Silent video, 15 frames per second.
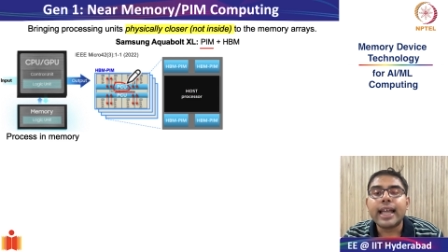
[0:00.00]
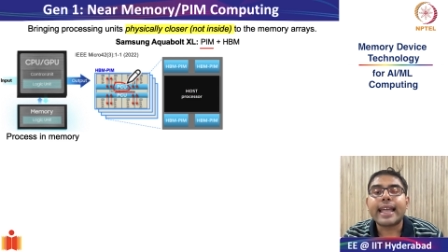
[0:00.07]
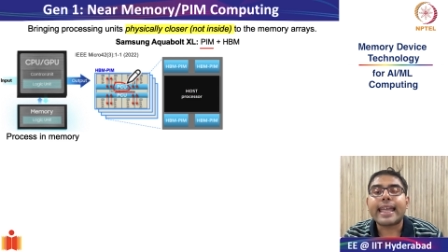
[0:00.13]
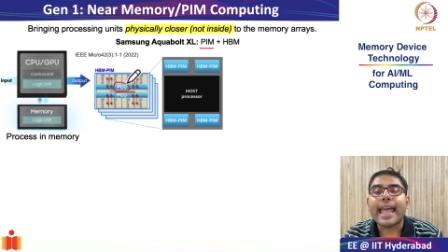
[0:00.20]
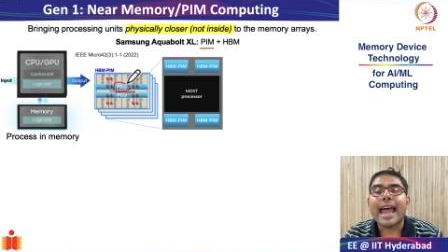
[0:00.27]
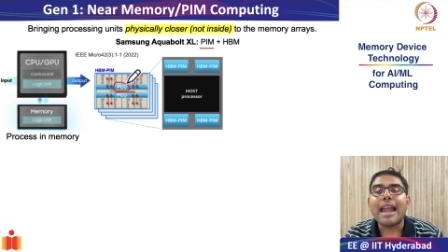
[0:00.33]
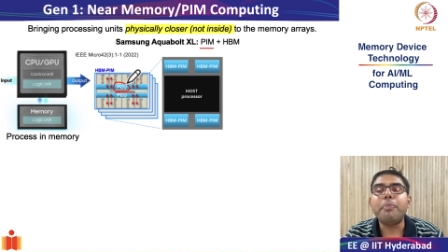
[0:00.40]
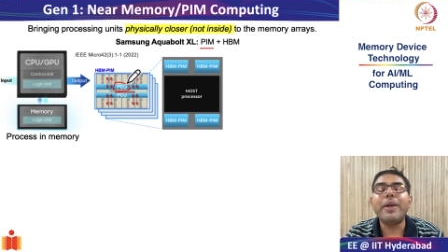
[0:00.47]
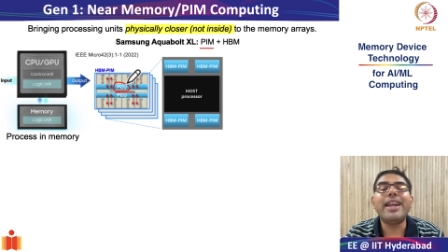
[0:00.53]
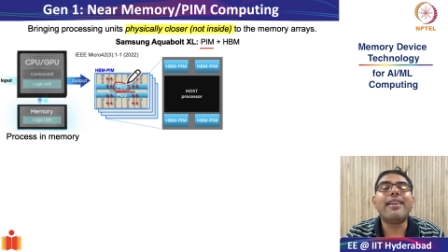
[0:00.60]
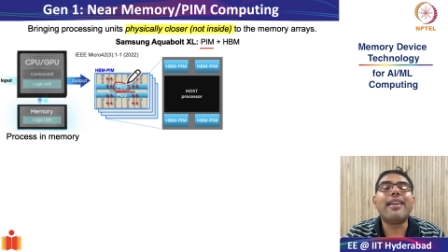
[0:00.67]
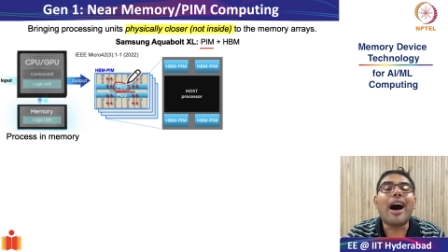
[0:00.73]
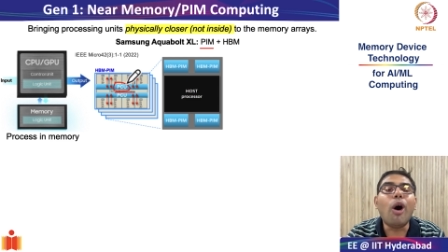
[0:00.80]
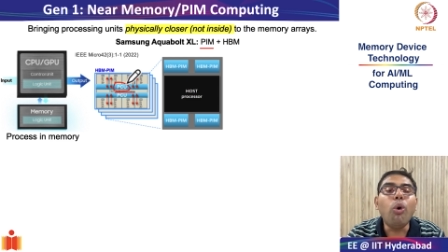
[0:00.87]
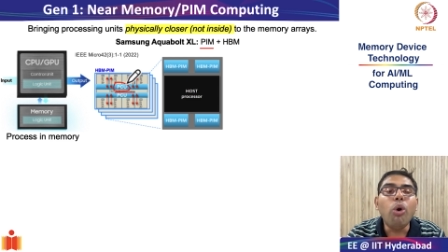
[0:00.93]
can be
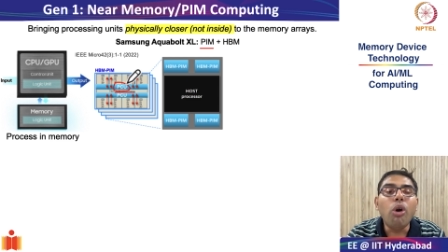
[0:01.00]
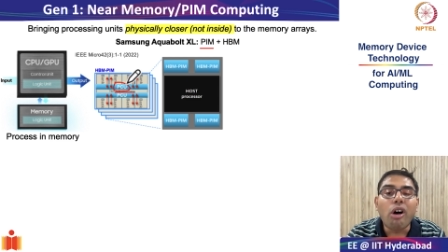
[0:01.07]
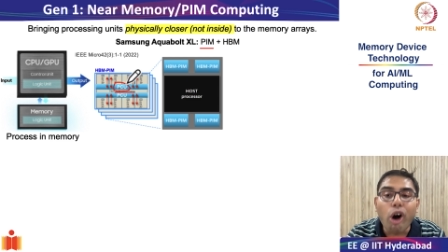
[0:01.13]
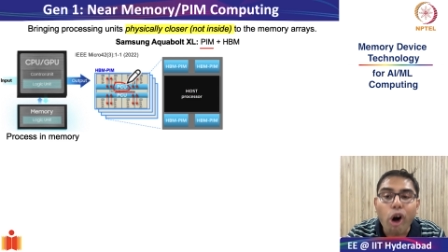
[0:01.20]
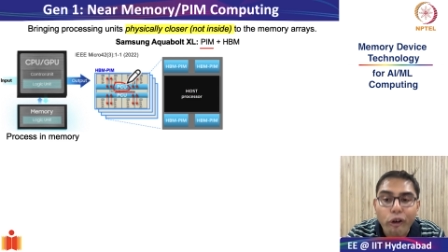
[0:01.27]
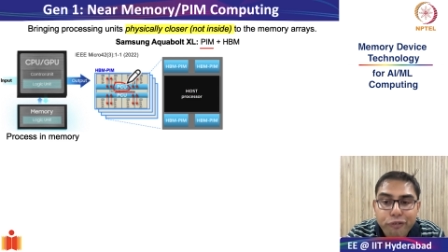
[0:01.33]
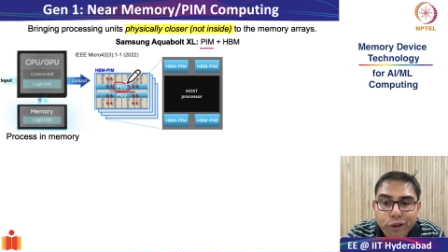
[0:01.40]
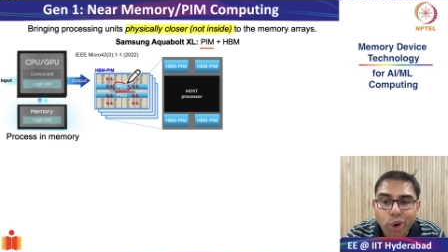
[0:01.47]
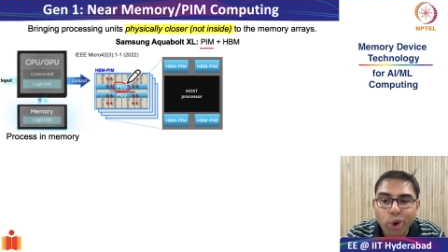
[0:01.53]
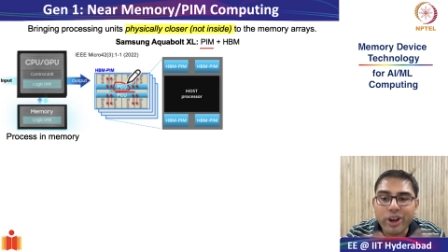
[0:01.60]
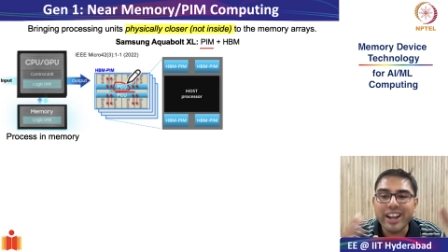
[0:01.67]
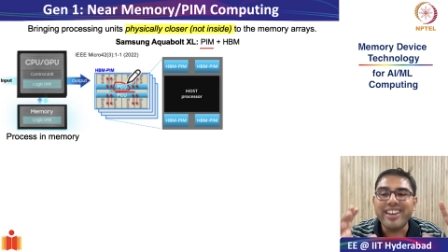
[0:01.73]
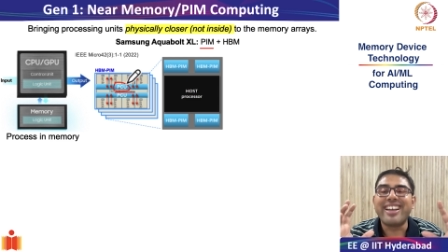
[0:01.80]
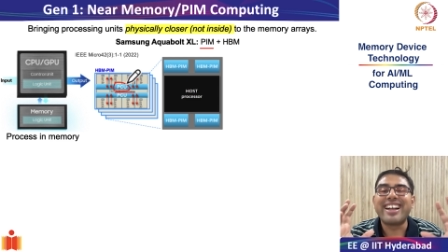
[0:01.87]
now offloaded